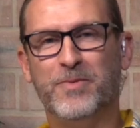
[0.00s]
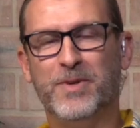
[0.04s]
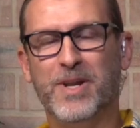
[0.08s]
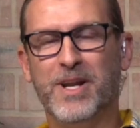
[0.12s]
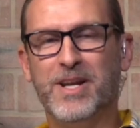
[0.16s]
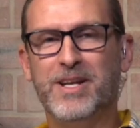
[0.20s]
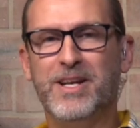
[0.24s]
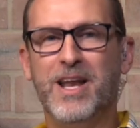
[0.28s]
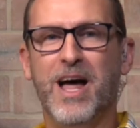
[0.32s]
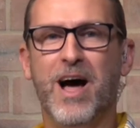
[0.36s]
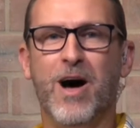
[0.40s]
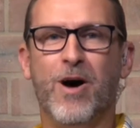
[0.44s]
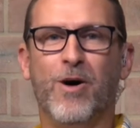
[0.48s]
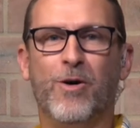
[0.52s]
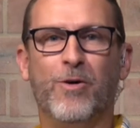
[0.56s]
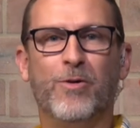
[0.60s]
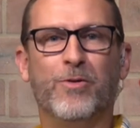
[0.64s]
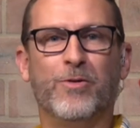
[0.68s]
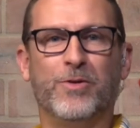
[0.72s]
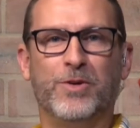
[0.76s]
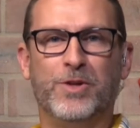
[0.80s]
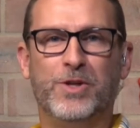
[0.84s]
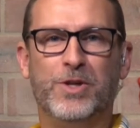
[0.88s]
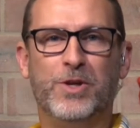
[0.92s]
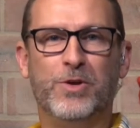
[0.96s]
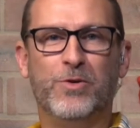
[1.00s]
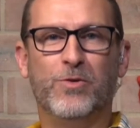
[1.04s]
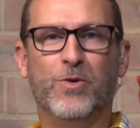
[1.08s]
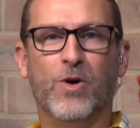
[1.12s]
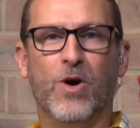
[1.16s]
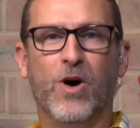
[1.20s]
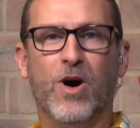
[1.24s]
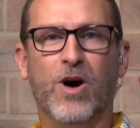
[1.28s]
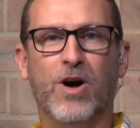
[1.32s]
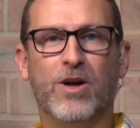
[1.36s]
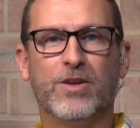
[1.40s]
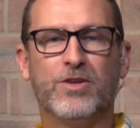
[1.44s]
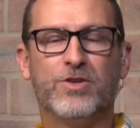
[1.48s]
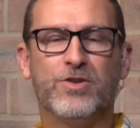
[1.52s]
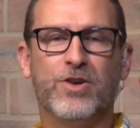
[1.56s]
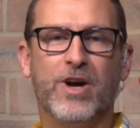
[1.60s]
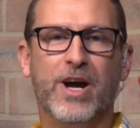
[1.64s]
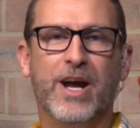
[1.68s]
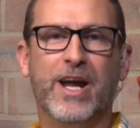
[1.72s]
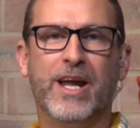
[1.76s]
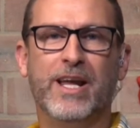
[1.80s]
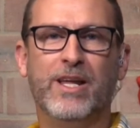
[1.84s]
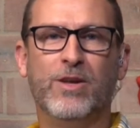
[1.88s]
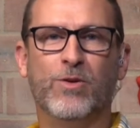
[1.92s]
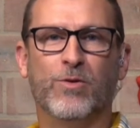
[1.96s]
Now you are
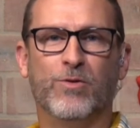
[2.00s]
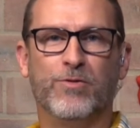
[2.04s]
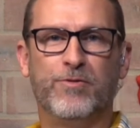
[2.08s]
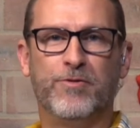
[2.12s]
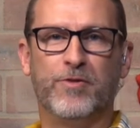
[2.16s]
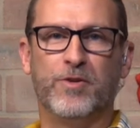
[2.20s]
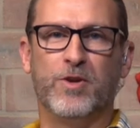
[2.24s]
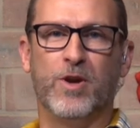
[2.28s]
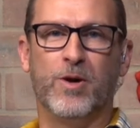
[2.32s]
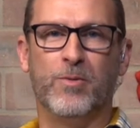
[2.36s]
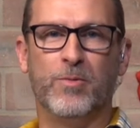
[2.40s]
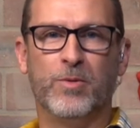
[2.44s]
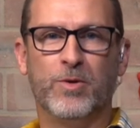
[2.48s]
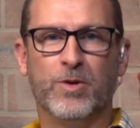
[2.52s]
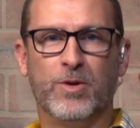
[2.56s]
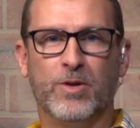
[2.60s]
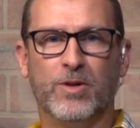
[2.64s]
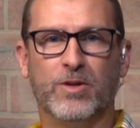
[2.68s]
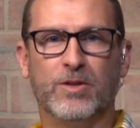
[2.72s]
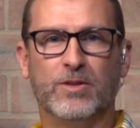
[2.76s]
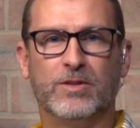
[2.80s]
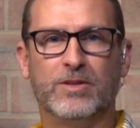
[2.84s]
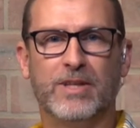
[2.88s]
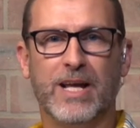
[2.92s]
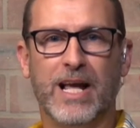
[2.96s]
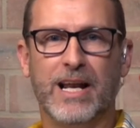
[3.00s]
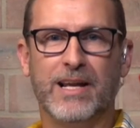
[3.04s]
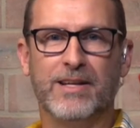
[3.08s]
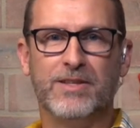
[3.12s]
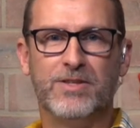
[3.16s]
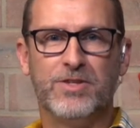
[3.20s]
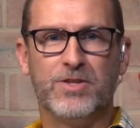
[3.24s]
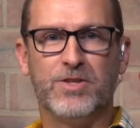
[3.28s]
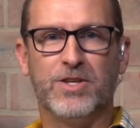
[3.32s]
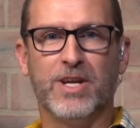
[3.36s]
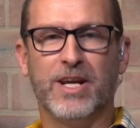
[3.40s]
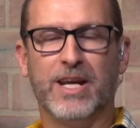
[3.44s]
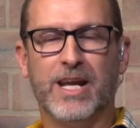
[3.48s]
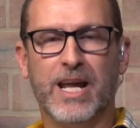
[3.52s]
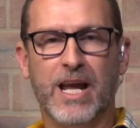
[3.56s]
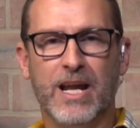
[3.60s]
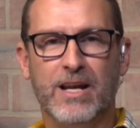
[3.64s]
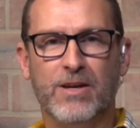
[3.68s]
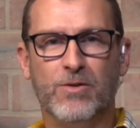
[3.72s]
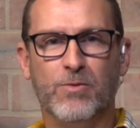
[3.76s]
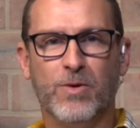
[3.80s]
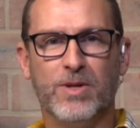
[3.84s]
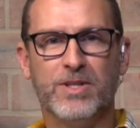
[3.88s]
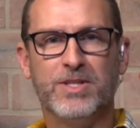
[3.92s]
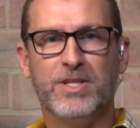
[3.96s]
trying your phenomenal talents
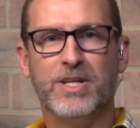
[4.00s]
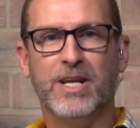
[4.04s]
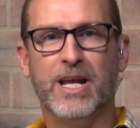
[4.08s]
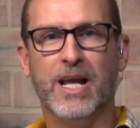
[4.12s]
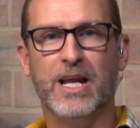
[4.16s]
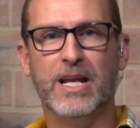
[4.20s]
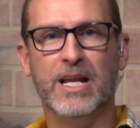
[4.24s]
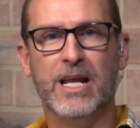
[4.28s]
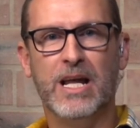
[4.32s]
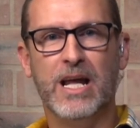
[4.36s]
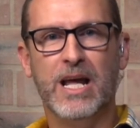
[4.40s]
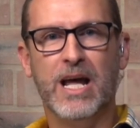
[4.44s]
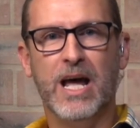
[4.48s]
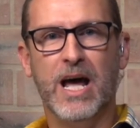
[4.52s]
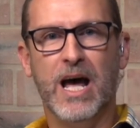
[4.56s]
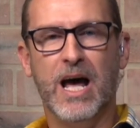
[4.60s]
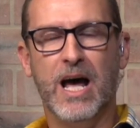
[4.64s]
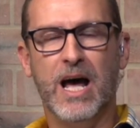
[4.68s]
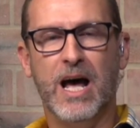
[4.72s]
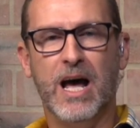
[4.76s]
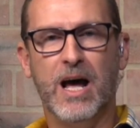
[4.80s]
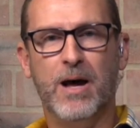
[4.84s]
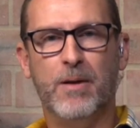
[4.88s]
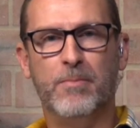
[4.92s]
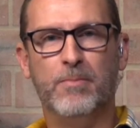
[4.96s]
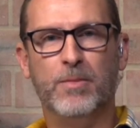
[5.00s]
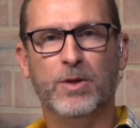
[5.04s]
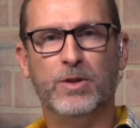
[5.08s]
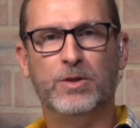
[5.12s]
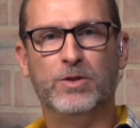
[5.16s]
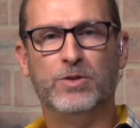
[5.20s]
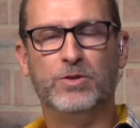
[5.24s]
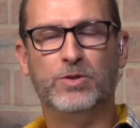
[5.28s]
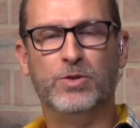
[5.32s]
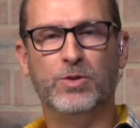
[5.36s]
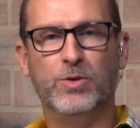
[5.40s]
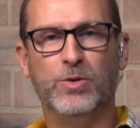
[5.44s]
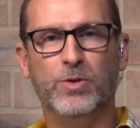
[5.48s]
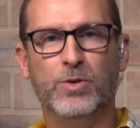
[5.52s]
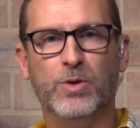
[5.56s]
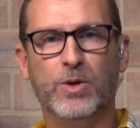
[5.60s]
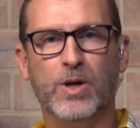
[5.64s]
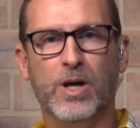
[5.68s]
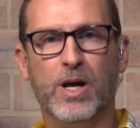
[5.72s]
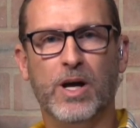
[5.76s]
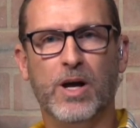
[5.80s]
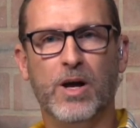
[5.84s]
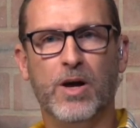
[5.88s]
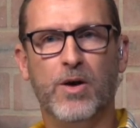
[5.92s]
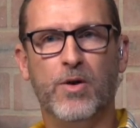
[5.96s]
once again, to
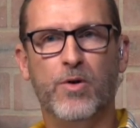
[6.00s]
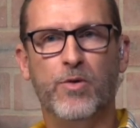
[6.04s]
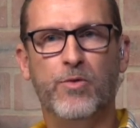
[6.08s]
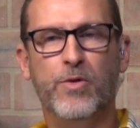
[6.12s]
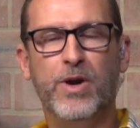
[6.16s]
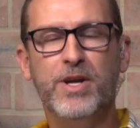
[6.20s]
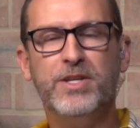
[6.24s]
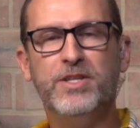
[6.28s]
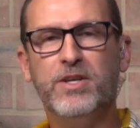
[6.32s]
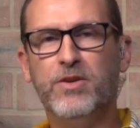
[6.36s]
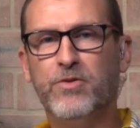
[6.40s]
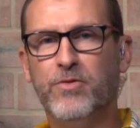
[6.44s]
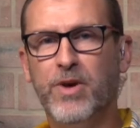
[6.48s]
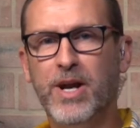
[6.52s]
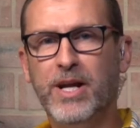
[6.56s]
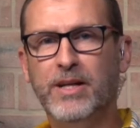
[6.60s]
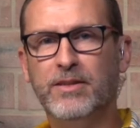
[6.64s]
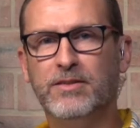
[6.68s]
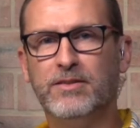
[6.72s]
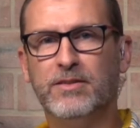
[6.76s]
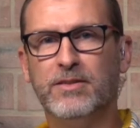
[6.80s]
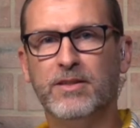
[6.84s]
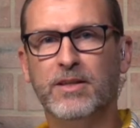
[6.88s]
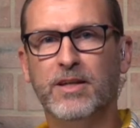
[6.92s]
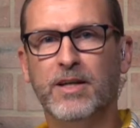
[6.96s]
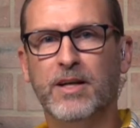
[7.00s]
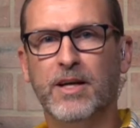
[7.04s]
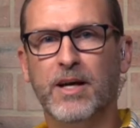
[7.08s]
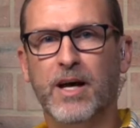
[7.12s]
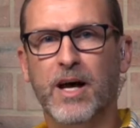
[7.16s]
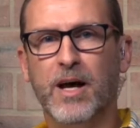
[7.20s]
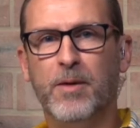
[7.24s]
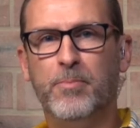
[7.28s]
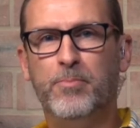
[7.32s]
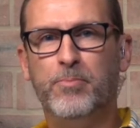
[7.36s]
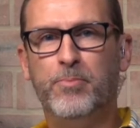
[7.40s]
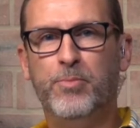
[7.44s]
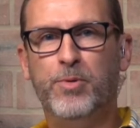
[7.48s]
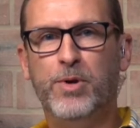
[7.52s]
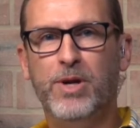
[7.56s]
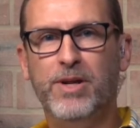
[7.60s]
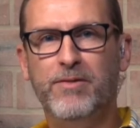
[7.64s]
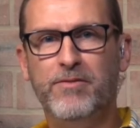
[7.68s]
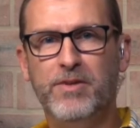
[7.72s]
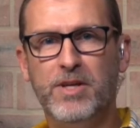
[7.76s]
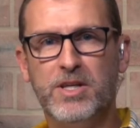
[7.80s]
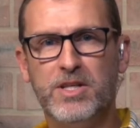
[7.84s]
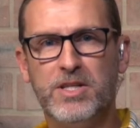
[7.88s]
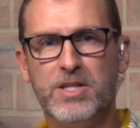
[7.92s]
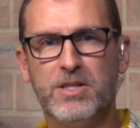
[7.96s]
resurrect a
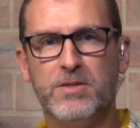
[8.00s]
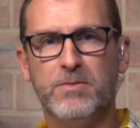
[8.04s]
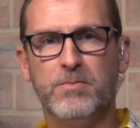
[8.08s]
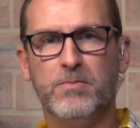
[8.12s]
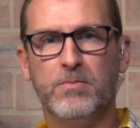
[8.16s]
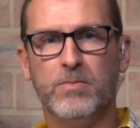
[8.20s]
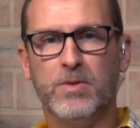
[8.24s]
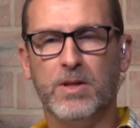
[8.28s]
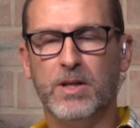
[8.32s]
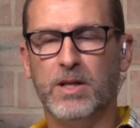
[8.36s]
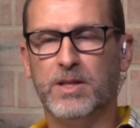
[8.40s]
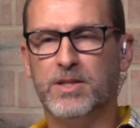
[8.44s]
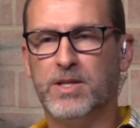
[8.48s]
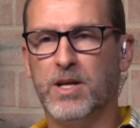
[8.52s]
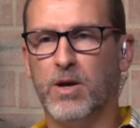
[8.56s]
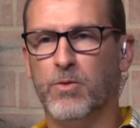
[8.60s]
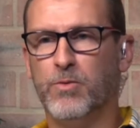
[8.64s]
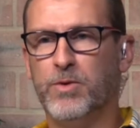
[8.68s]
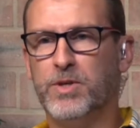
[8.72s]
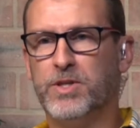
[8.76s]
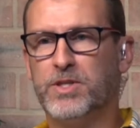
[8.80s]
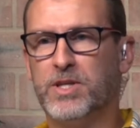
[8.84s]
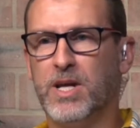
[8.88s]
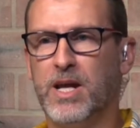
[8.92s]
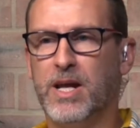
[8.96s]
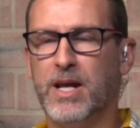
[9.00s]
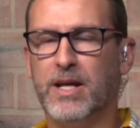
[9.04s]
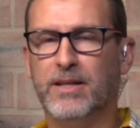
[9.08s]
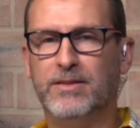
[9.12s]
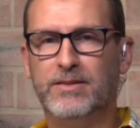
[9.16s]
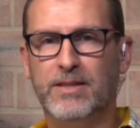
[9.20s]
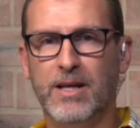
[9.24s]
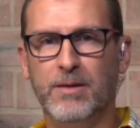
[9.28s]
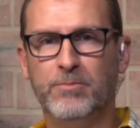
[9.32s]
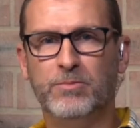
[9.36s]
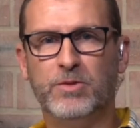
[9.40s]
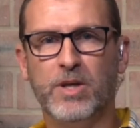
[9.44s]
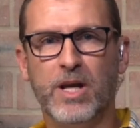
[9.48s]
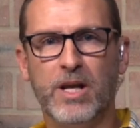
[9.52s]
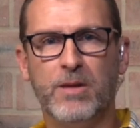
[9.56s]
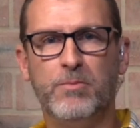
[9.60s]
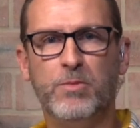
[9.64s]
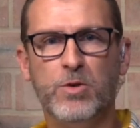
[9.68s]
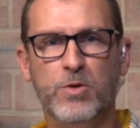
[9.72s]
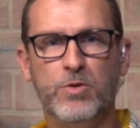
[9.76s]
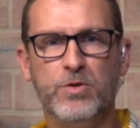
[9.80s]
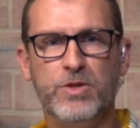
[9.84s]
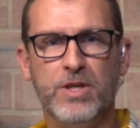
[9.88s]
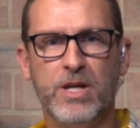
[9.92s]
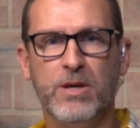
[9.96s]
previous, shall we say, attempt at a
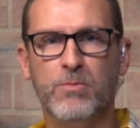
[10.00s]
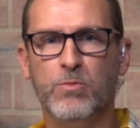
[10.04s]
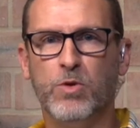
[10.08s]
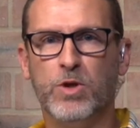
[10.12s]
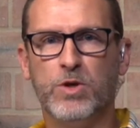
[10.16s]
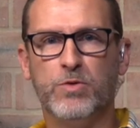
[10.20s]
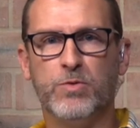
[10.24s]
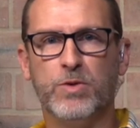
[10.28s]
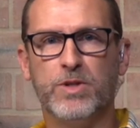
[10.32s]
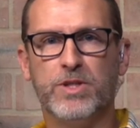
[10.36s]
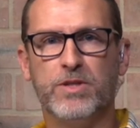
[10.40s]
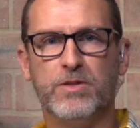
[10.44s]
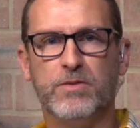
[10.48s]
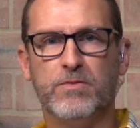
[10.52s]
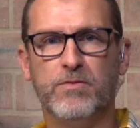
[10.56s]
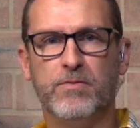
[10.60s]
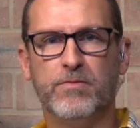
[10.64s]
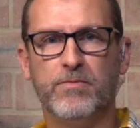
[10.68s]
museum which was